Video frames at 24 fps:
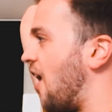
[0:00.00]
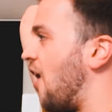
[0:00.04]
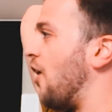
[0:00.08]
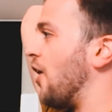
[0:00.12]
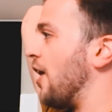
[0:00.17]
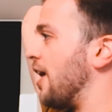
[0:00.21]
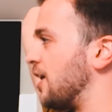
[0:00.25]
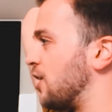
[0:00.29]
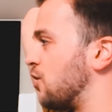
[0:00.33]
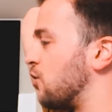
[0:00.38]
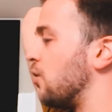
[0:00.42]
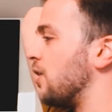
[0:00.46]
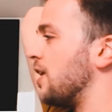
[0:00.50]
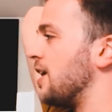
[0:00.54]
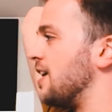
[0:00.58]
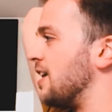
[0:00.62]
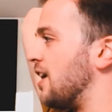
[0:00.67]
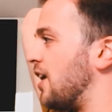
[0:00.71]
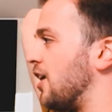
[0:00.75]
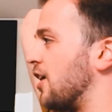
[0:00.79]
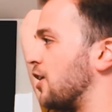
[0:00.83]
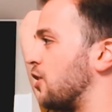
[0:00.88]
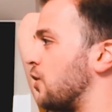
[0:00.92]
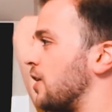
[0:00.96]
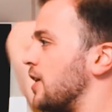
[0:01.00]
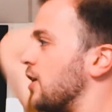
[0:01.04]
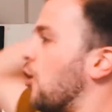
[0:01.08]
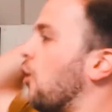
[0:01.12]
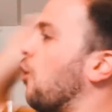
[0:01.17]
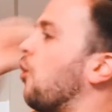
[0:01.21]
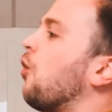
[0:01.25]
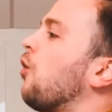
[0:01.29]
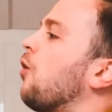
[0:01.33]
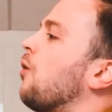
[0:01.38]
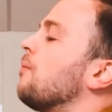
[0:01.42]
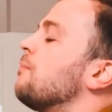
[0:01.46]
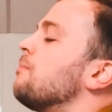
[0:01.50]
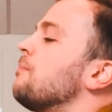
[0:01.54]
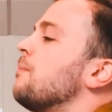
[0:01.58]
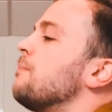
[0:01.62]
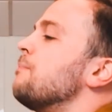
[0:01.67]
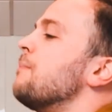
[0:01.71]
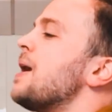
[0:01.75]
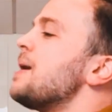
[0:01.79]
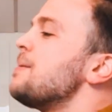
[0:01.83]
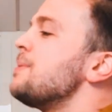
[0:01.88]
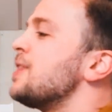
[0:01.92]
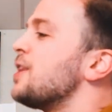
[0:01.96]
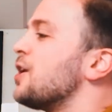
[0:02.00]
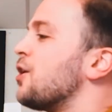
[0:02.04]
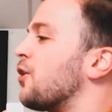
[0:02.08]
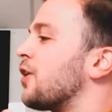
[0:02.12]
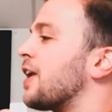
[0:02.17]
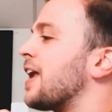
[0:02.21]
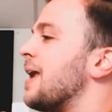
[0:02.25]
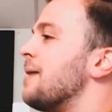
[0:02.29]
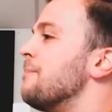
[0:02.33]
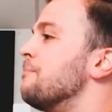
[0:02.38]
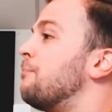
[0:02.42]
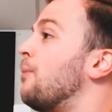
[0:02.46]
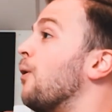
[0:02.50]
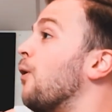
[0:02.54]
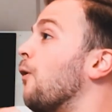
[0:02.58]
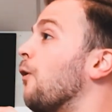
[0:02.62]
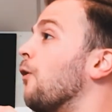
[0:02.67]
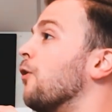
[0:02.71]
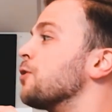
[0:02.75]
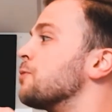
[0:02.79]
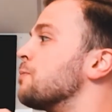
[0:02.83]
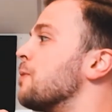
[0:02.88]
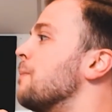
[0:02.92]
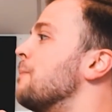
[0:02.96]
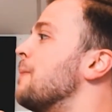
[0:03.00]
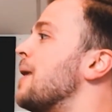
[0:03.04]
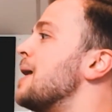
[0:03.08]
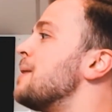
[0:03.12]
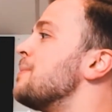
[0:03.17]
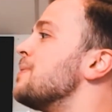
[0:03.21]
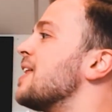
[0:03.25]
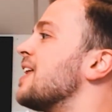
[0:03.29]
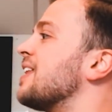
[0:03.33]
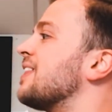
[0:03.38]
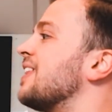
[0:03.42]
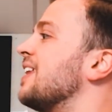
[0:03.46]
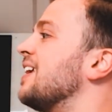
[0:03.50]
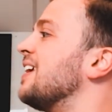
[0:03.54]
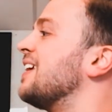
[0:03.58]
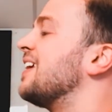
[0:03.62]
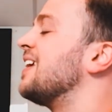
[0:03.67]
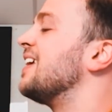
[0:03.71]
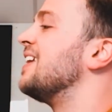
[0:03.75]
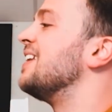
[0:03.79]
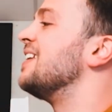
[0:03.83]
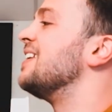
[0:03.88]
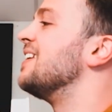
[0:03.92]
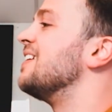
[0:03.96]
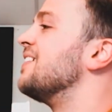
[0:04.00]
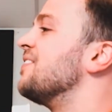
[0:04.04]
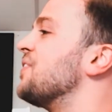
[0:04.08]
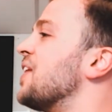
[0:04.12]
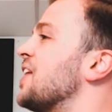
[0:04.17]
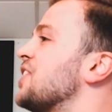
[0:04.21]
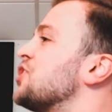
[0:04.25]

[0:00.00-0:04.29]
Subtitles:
I agree. Or maybe they're not getting bored, but maybe they're thinking they're